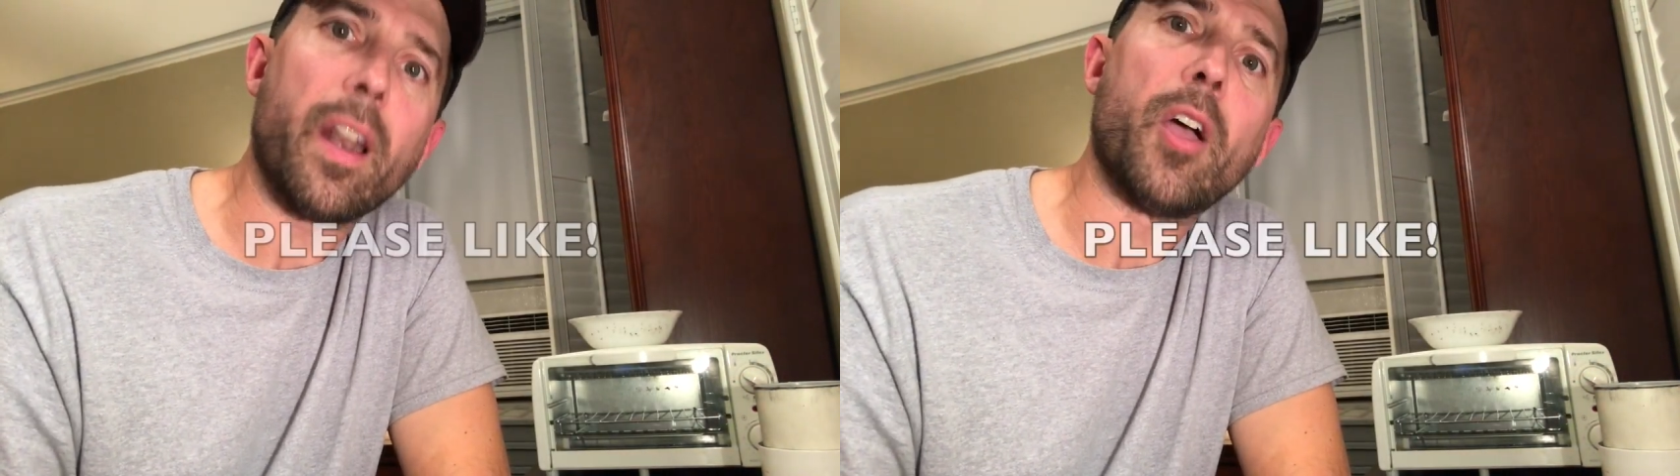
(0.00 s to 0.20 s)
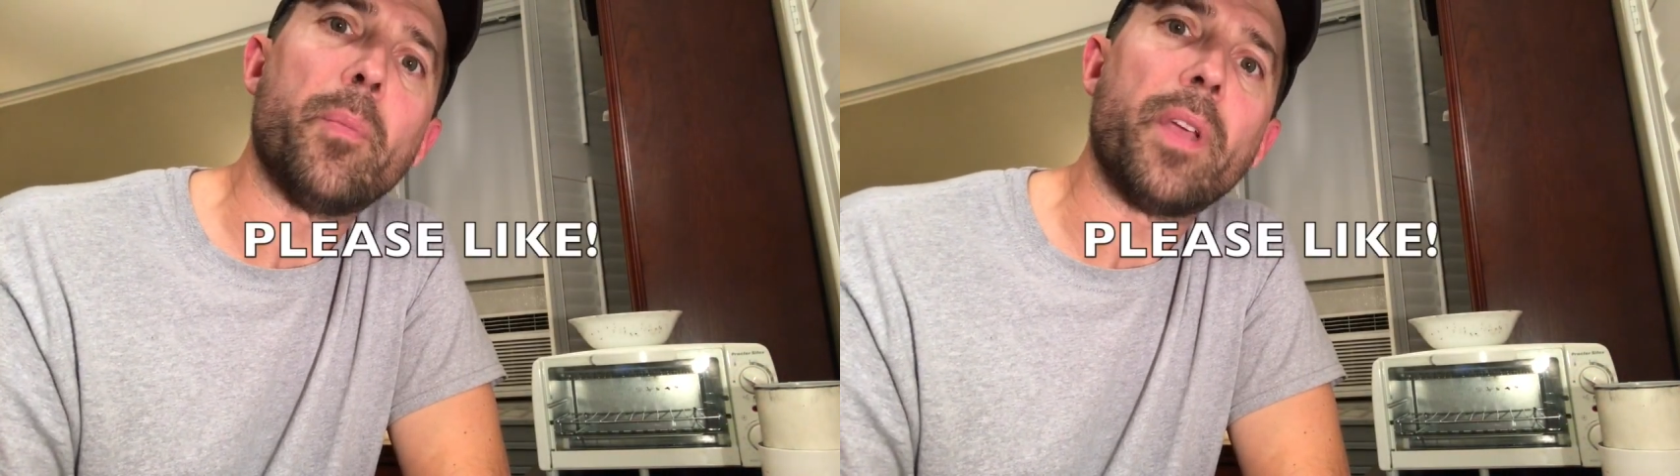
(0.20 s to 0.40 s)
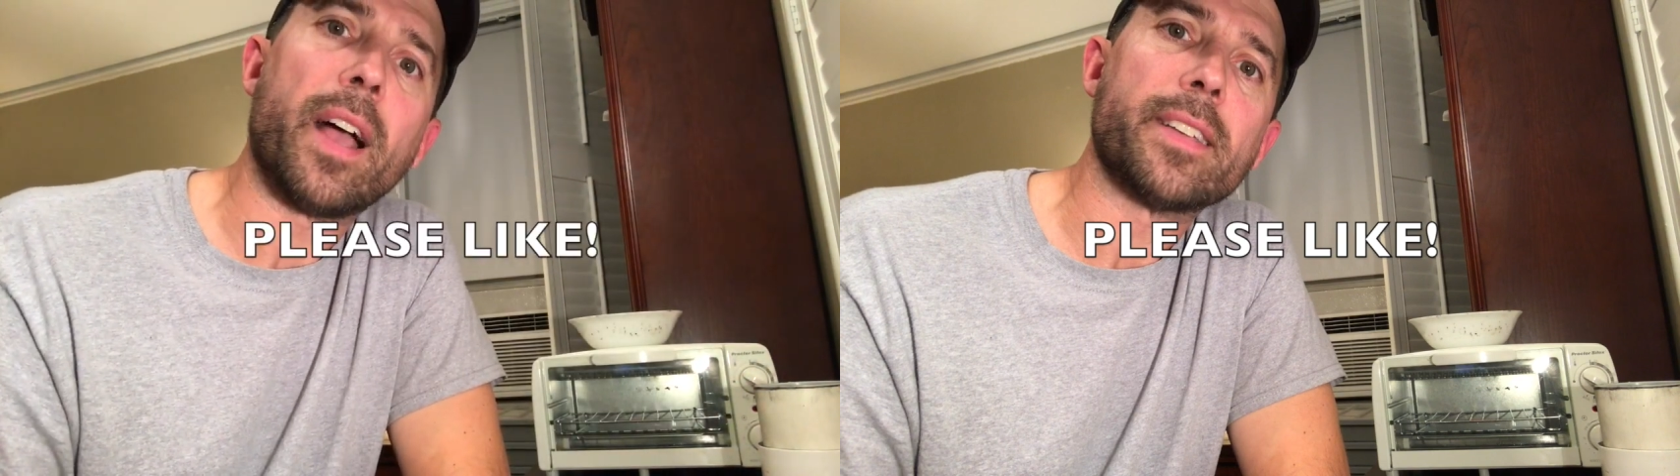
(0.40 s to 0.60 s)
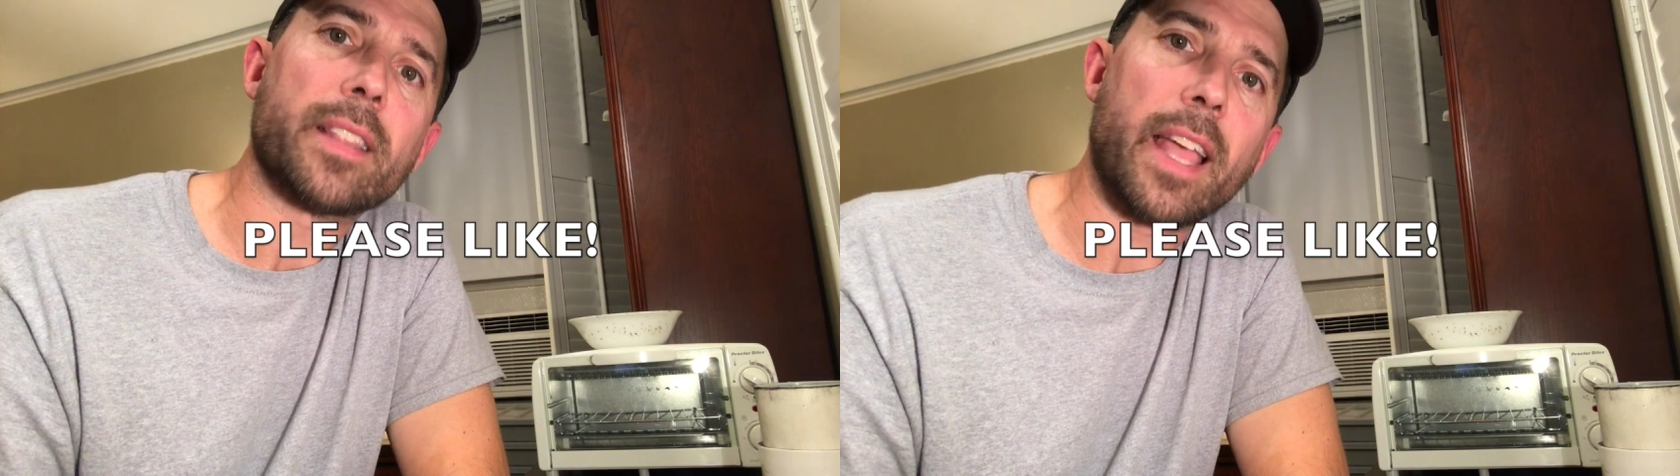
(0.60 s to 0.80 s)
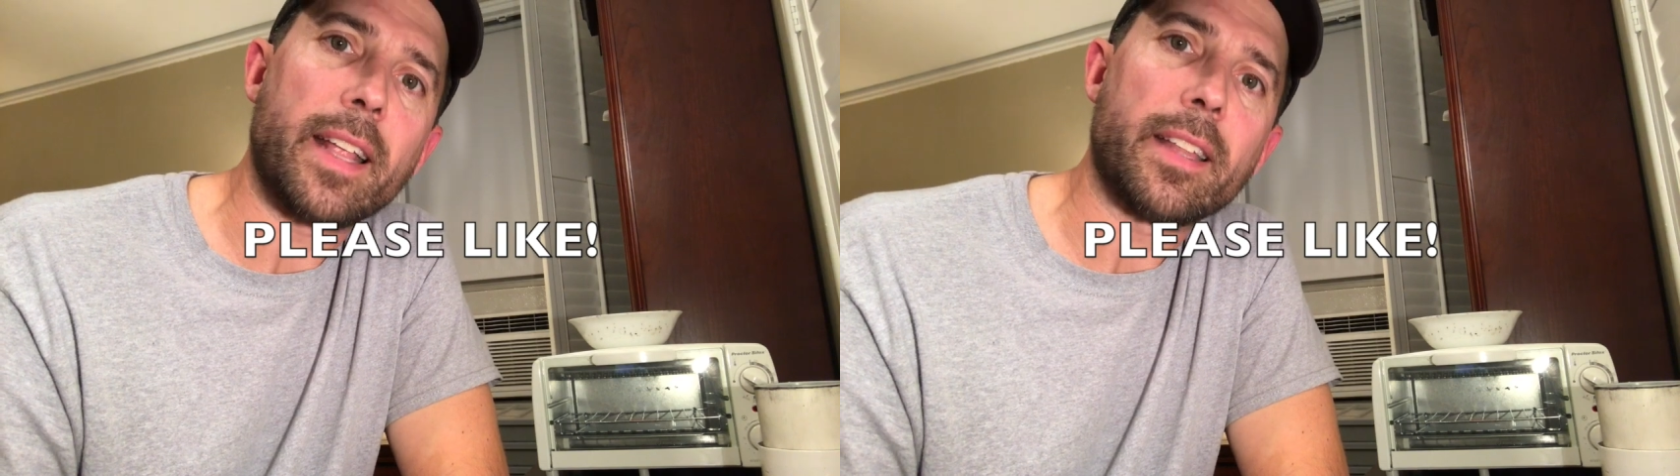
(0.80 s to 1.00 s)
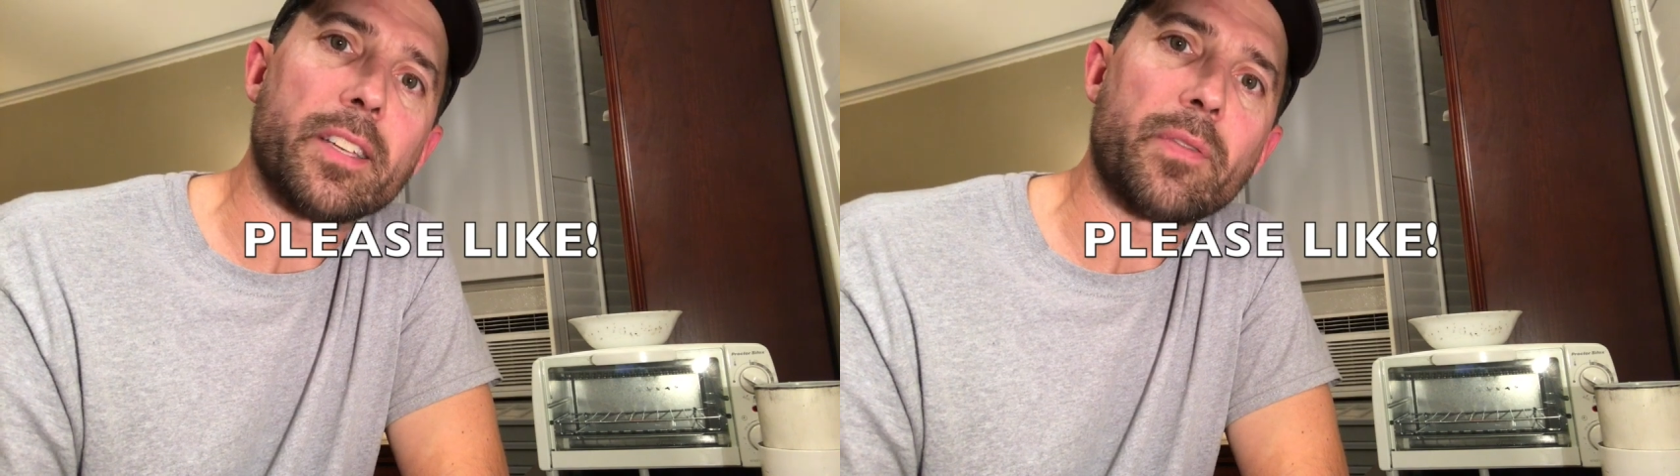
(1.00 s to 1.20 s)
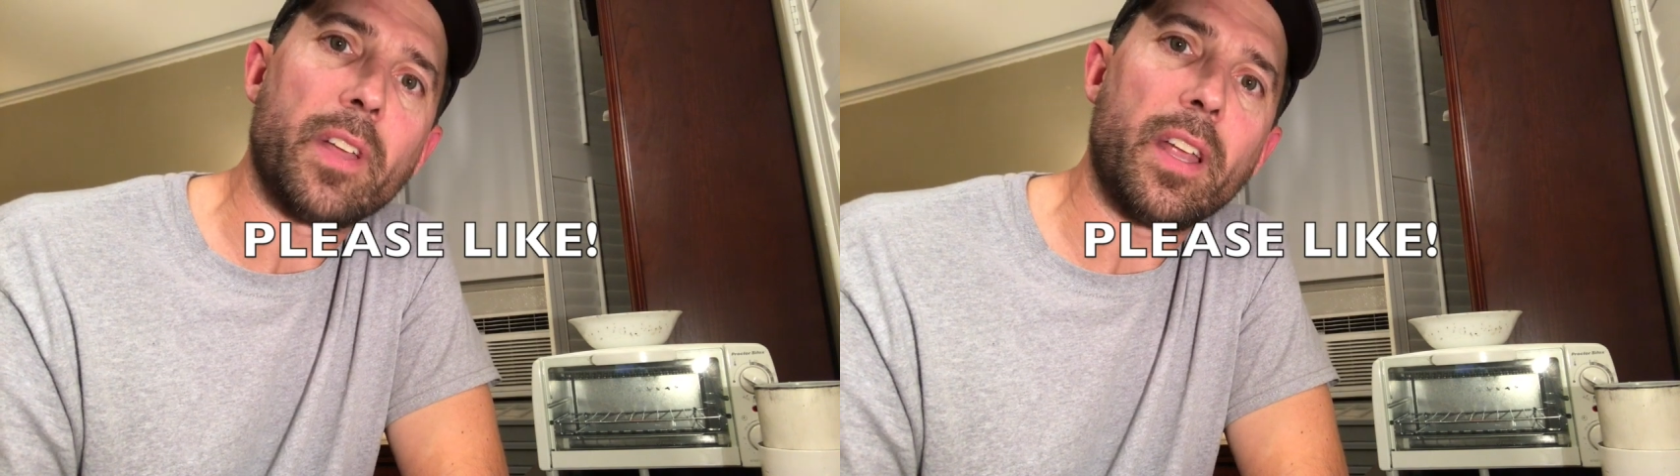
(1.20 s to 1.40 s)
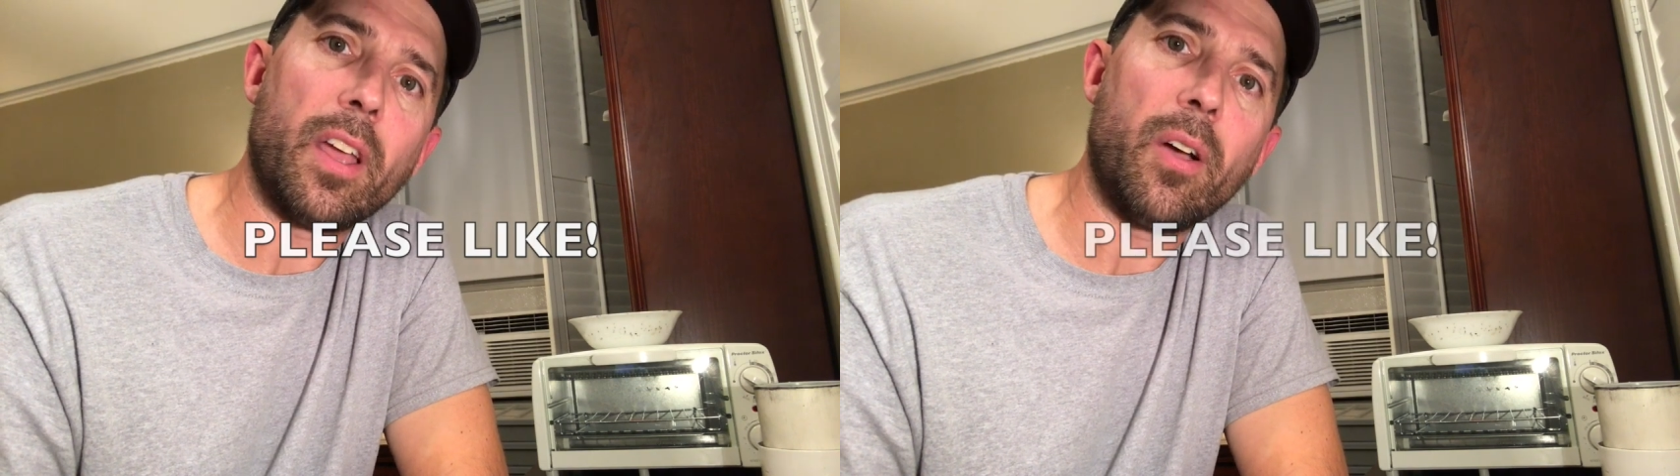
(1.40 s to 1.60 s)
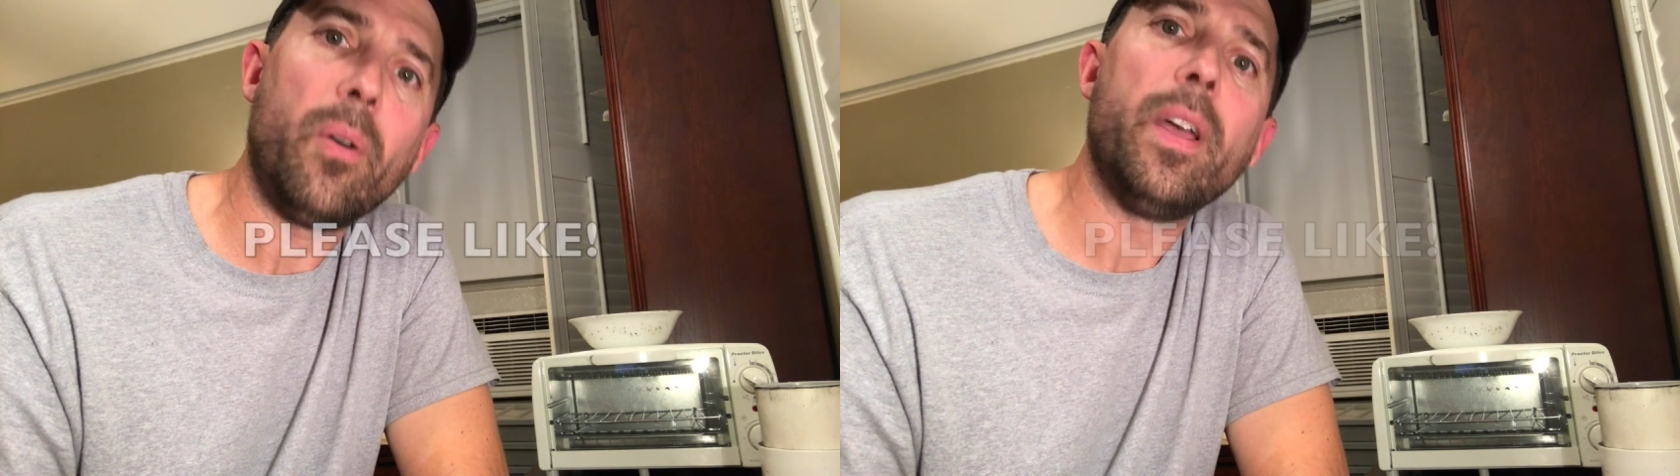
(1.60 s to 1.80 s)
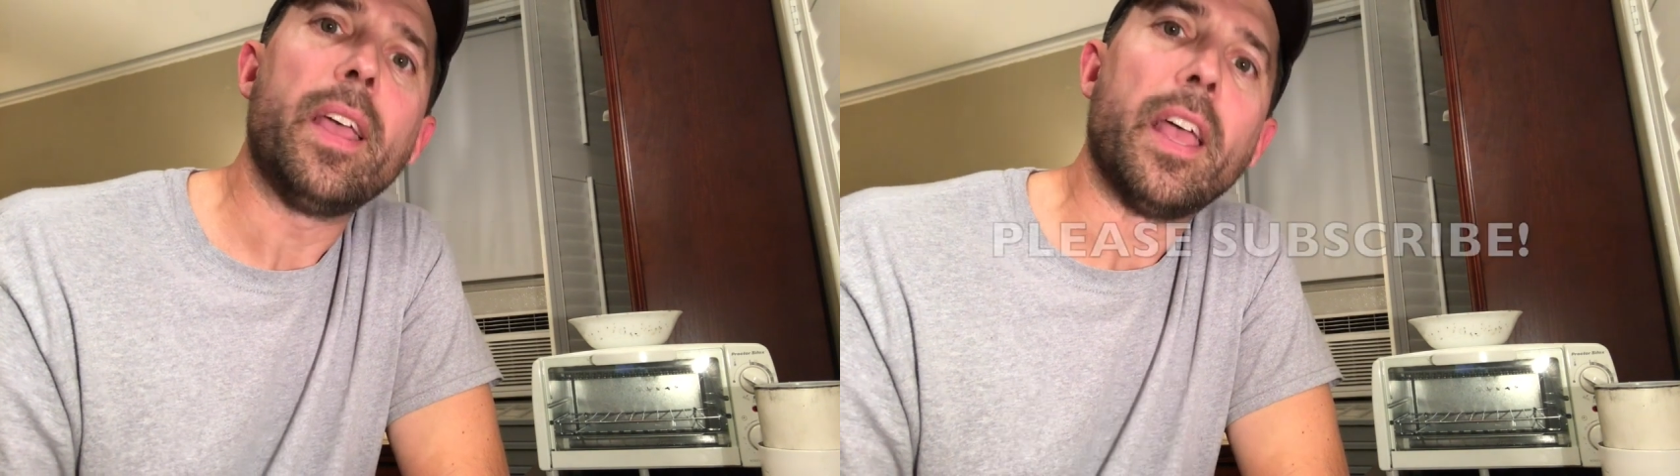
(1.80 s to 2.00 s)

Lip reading: and I hope you guys like this video,